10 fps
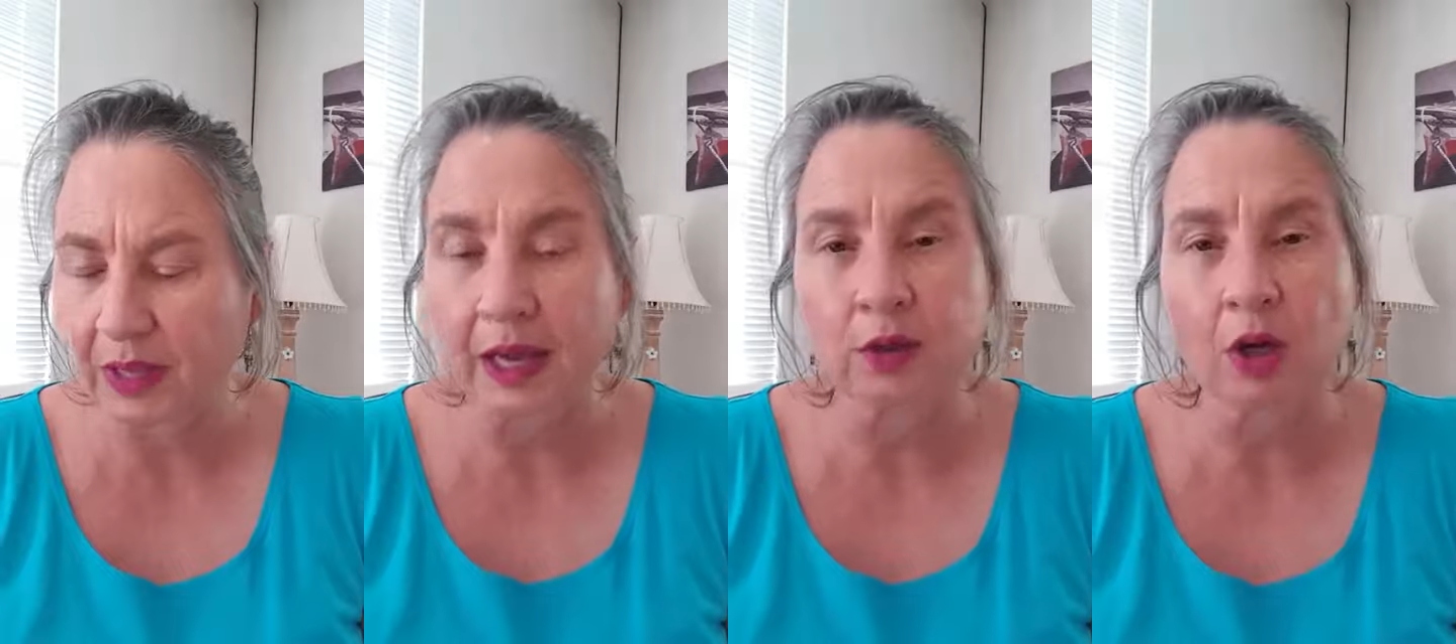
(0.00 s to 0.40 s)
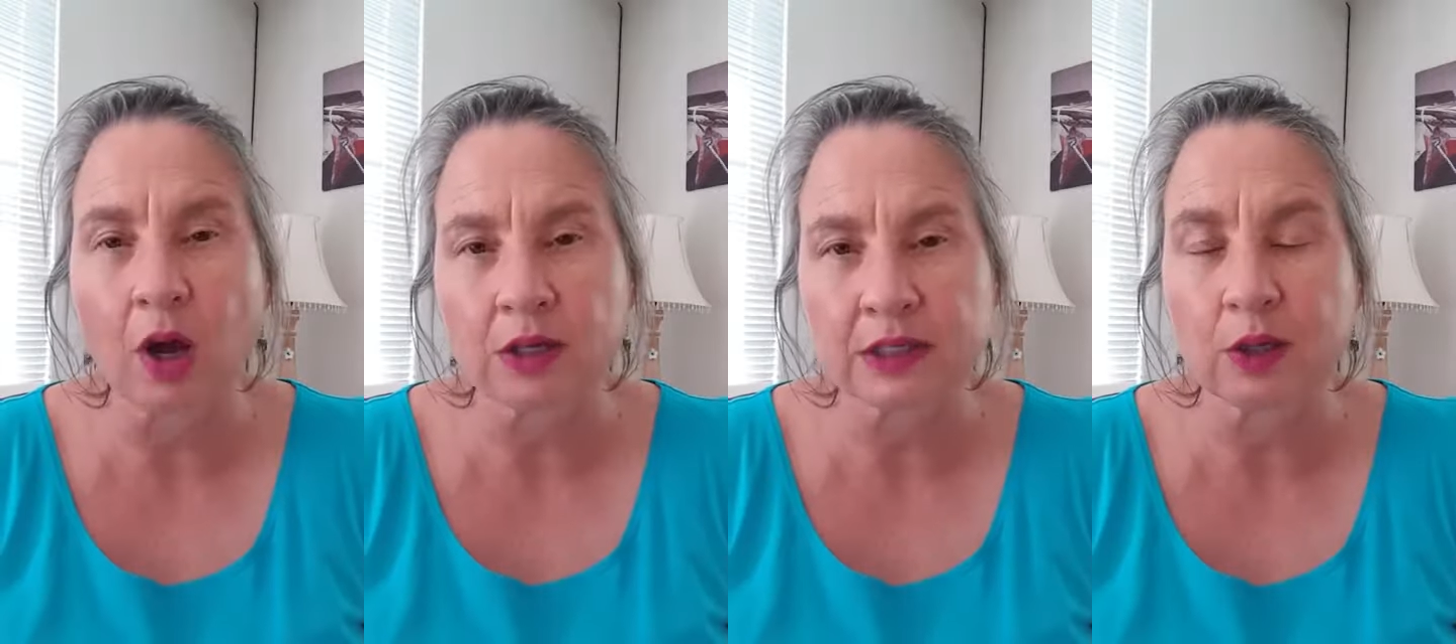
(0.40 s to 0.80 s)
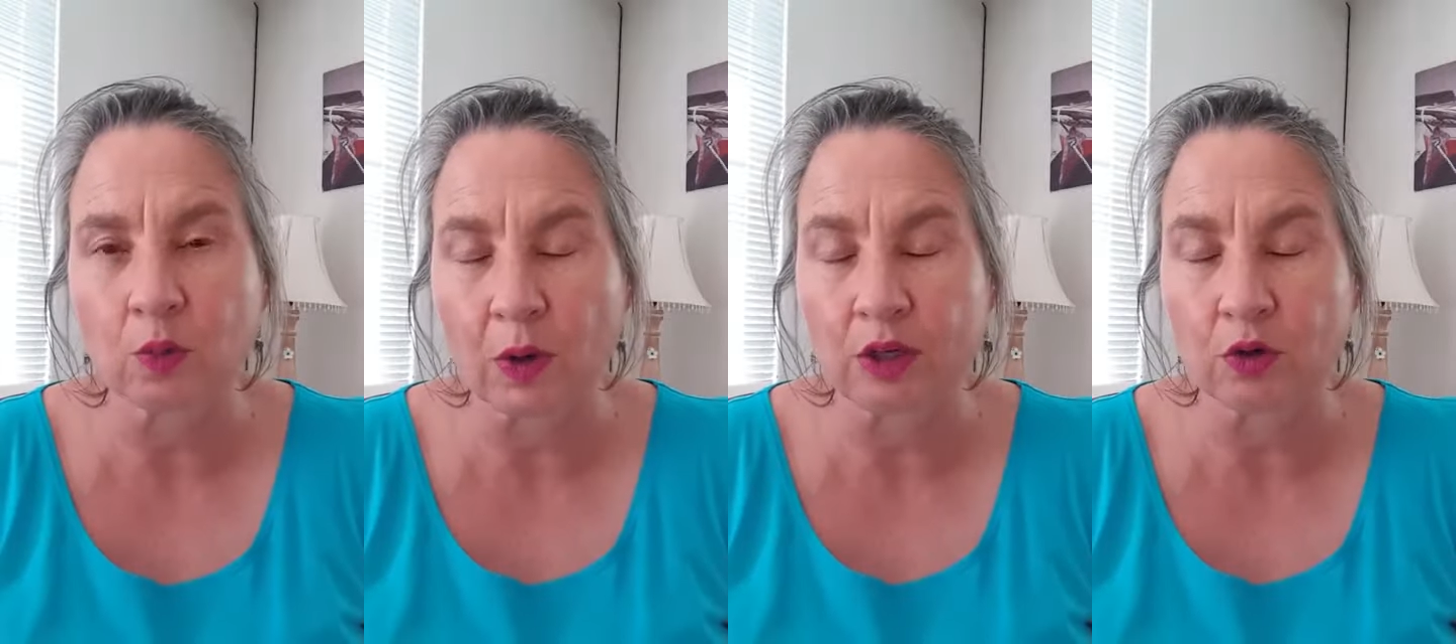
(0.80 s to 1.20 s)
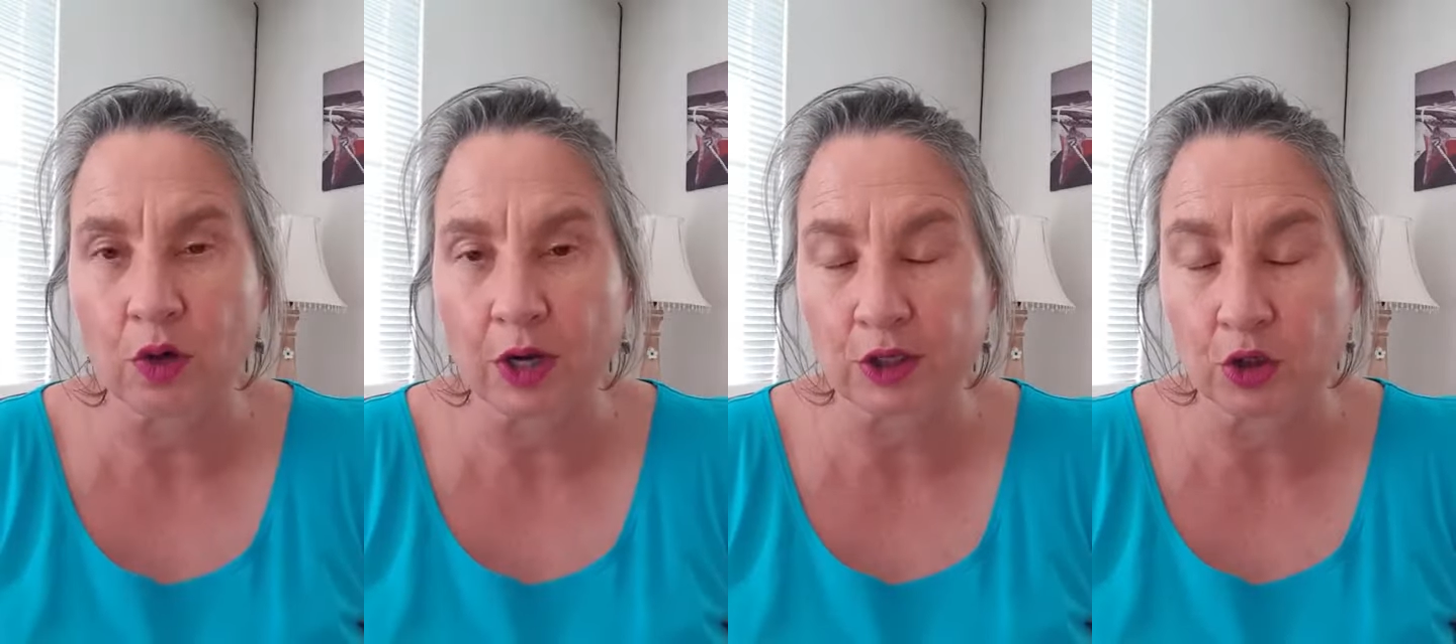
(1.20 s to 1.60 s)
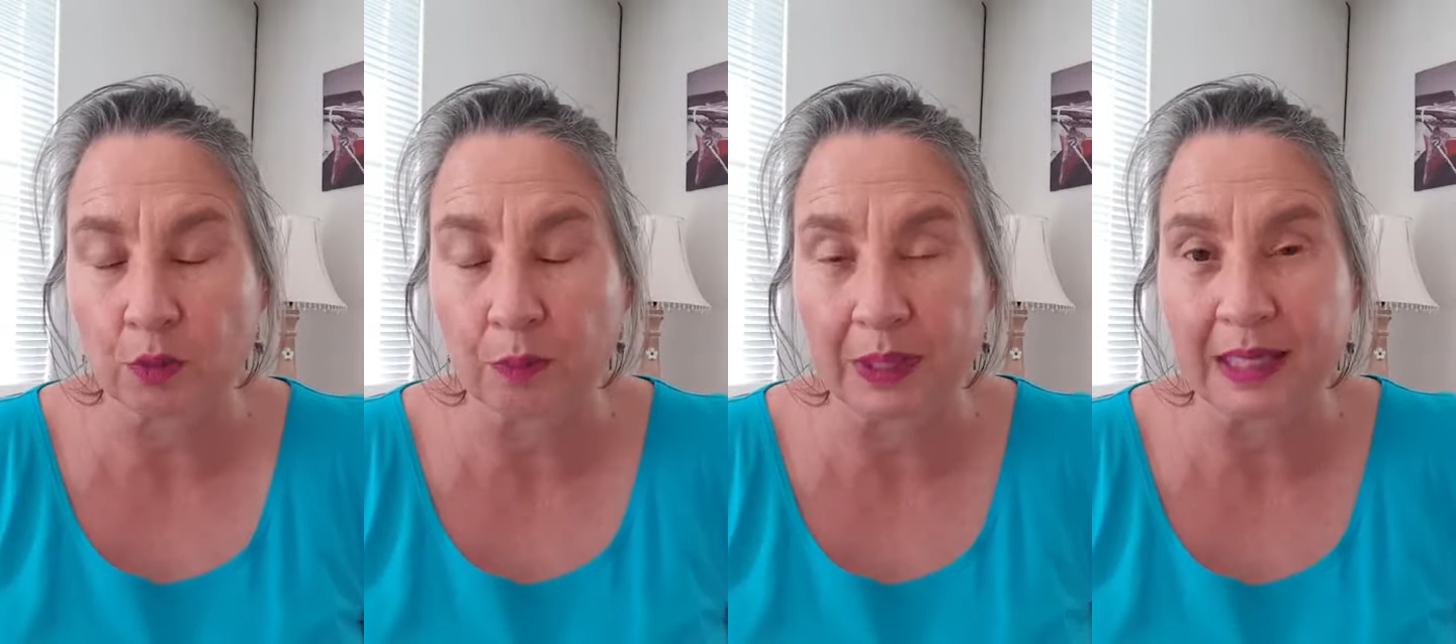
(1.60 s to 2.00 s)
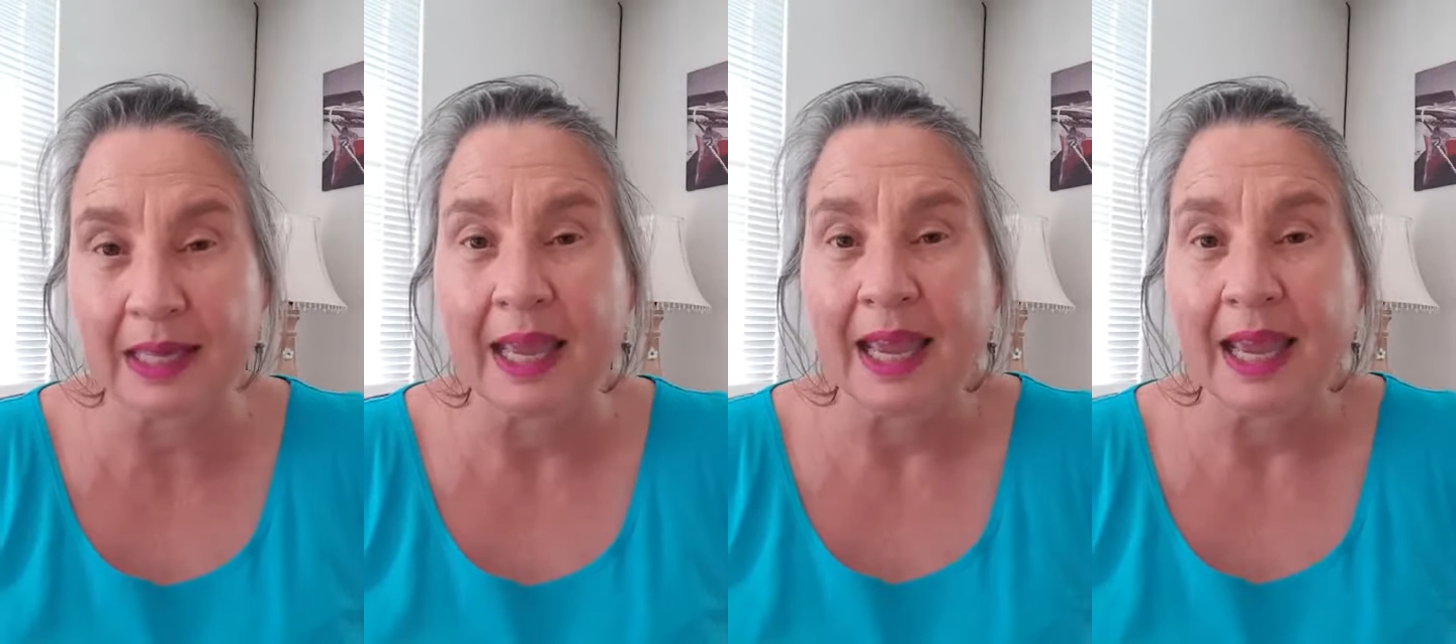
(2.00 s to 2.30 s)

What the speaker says: And asking where you're going to be